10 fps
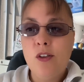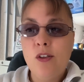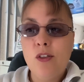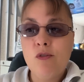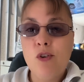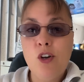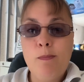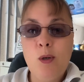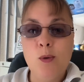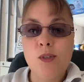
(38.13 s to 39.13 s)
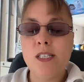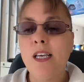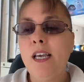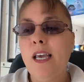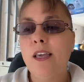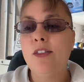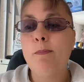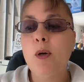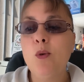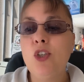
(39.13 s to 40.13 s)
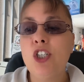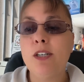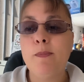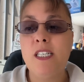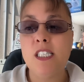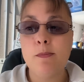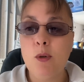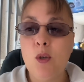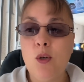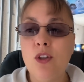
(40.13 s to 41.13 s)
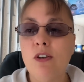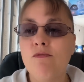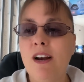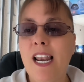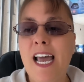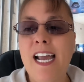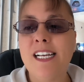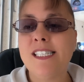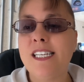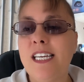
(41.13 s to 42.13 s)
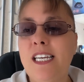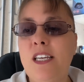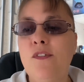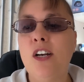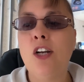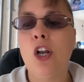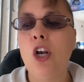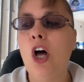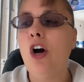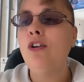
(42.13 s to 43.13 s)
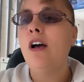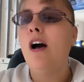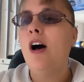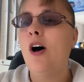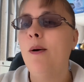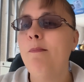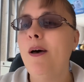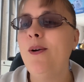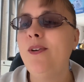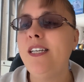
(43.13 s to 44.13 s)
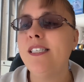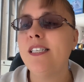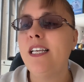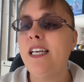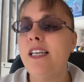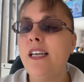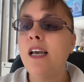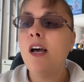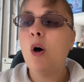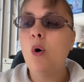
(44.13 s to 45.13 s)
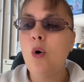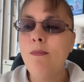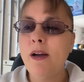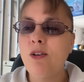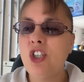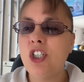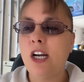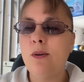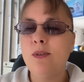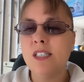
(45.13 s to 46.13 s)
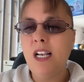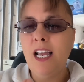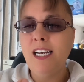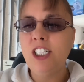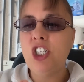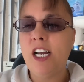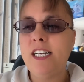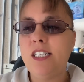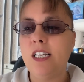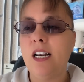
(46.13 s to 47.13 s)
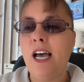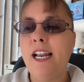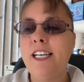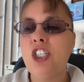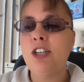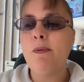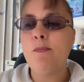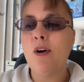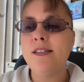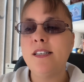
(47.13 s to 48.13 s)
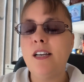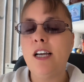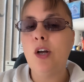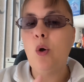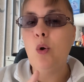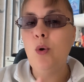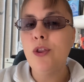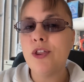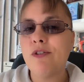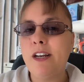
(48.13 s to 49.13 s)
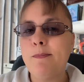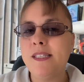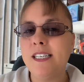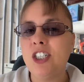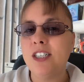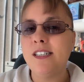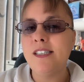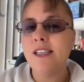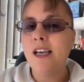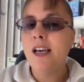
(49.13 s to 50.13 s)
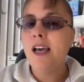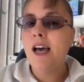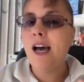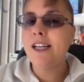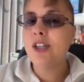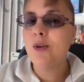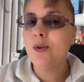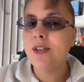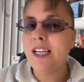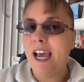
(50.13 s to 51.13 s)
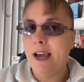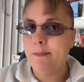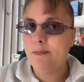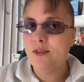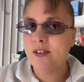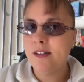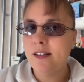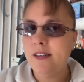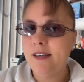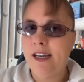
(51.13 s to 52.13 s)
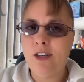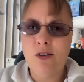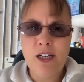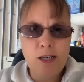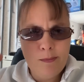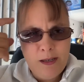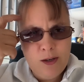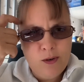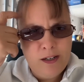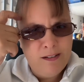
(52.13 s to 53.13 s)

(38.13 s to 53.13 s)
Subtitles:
through your pulse. The pulse should be smooth, relaxed, even, long, harmoniously, almost show slightly gentle, and it should be present at all three positions at all depths. Now you're looking at me and going,